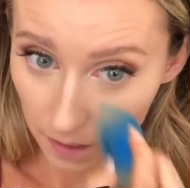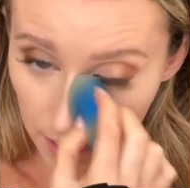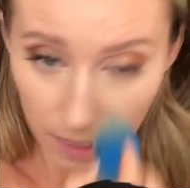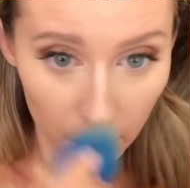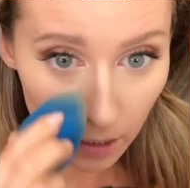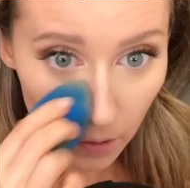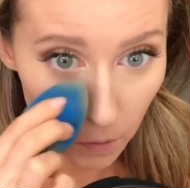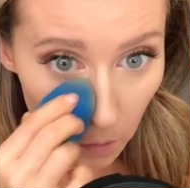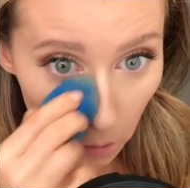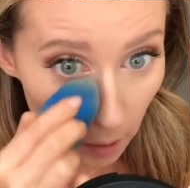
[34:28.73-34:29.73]
than somebody
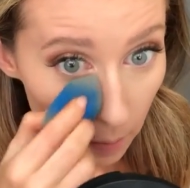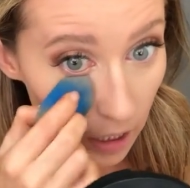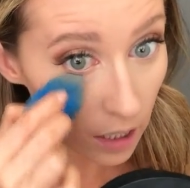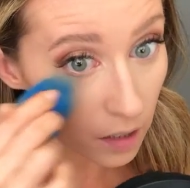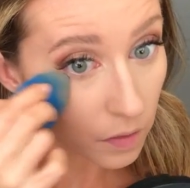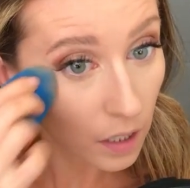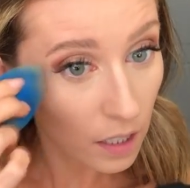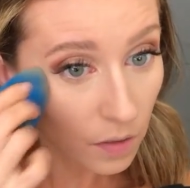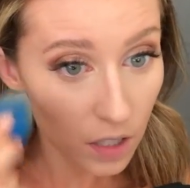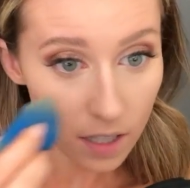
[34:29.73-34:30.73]
who might be of
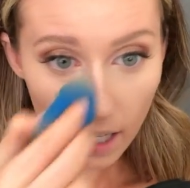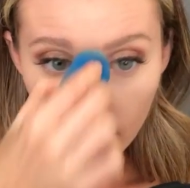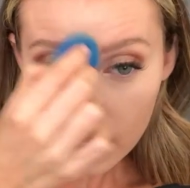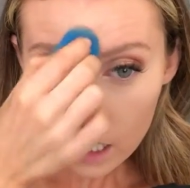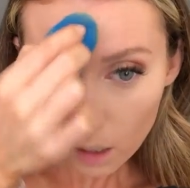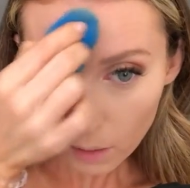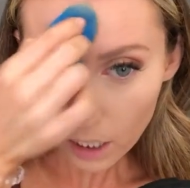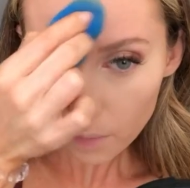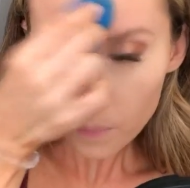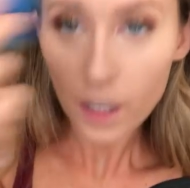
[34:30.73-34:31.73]
a different size than me.